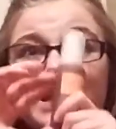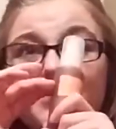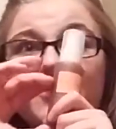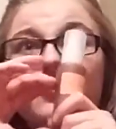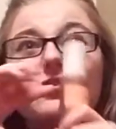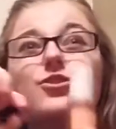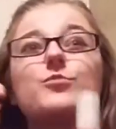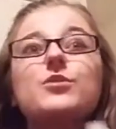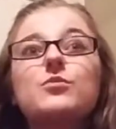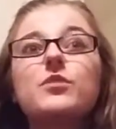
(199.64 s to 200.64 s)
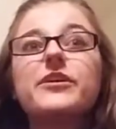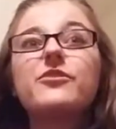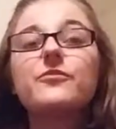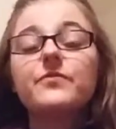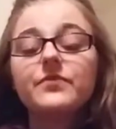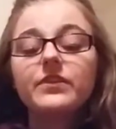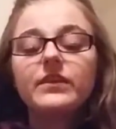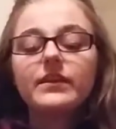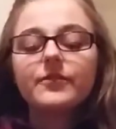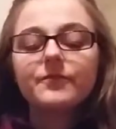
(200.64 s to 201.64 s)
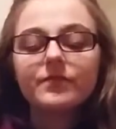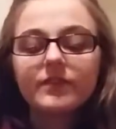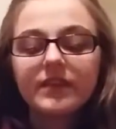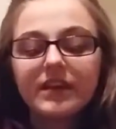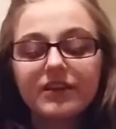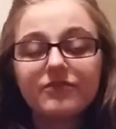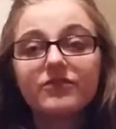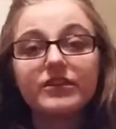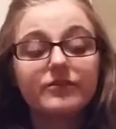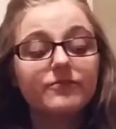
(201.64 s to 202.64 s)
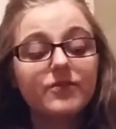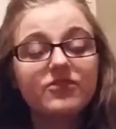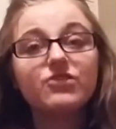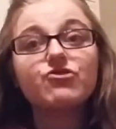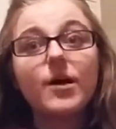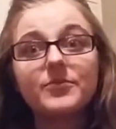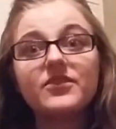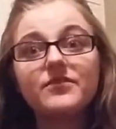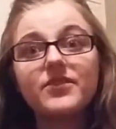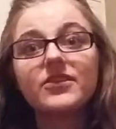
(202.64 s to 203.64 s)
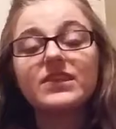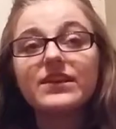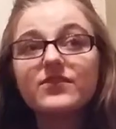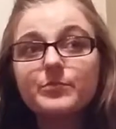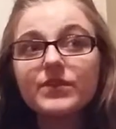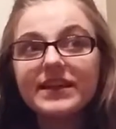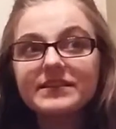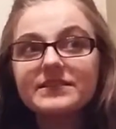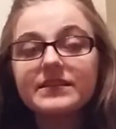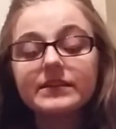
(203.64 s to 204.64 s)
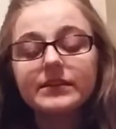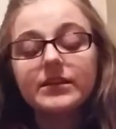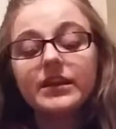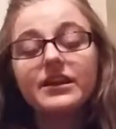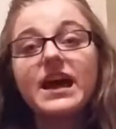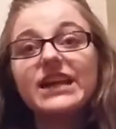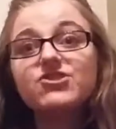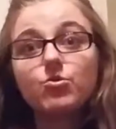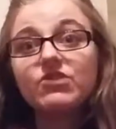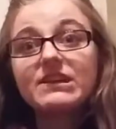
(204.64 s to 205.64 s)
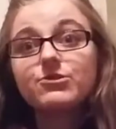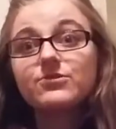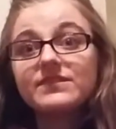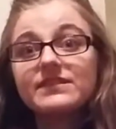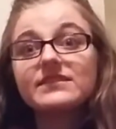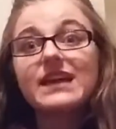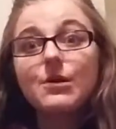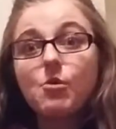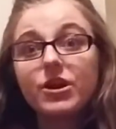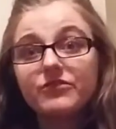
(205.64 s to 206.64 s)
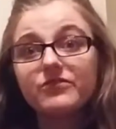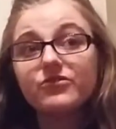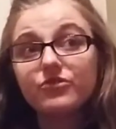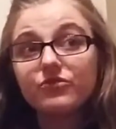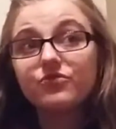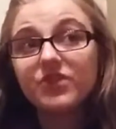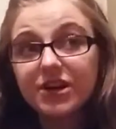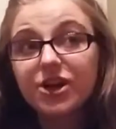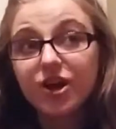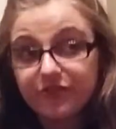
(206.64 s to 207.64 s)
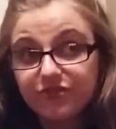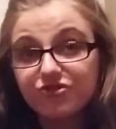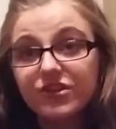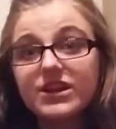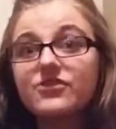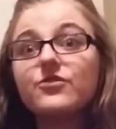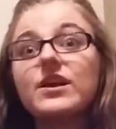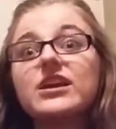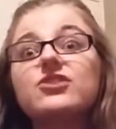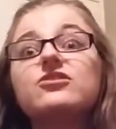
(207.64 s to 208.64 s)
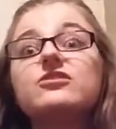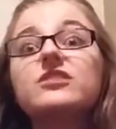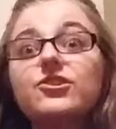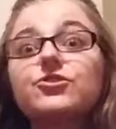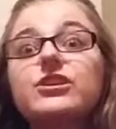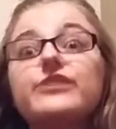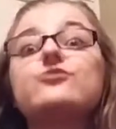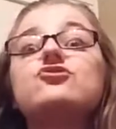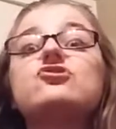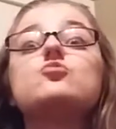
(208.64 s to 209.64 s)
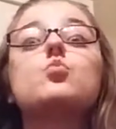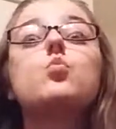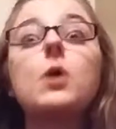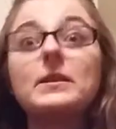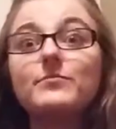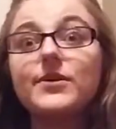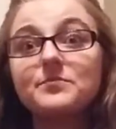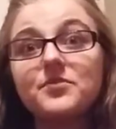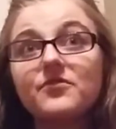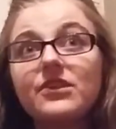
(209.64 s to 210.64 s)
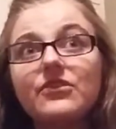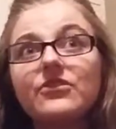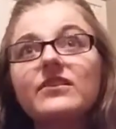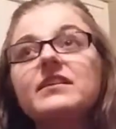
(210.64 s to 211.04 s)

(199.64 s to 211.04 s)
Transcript: bit of jojoba oil, and like 15 drops of the Thieves blend. And I don't dilute this because I want it very concentrated, so I can literally use just one pump of this